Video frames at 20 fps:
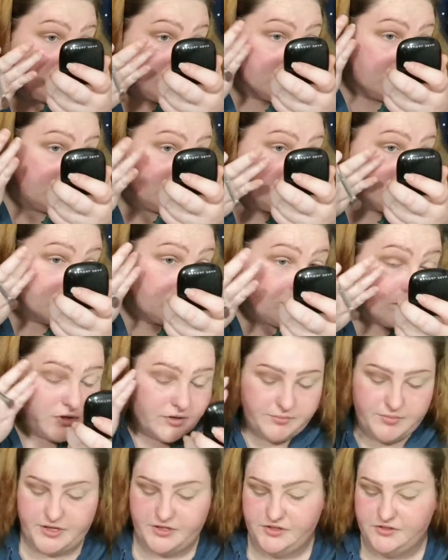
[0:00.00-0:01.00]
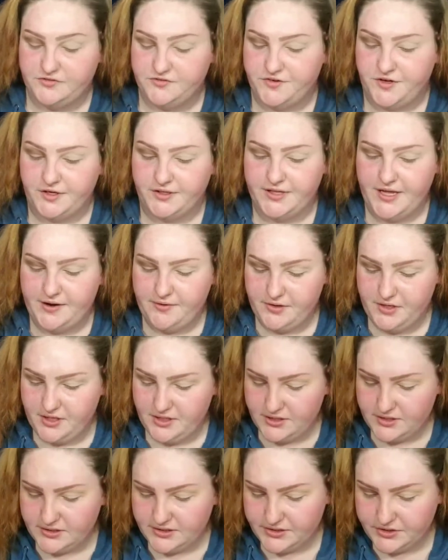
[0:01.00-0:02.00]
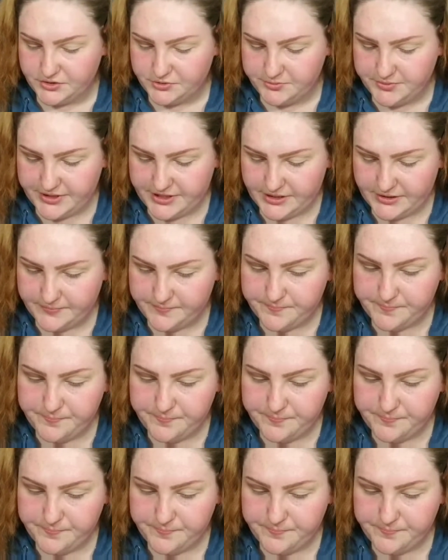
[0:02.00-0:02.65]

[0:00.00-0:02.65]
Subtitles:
We'll worry about the fallout in a little bit.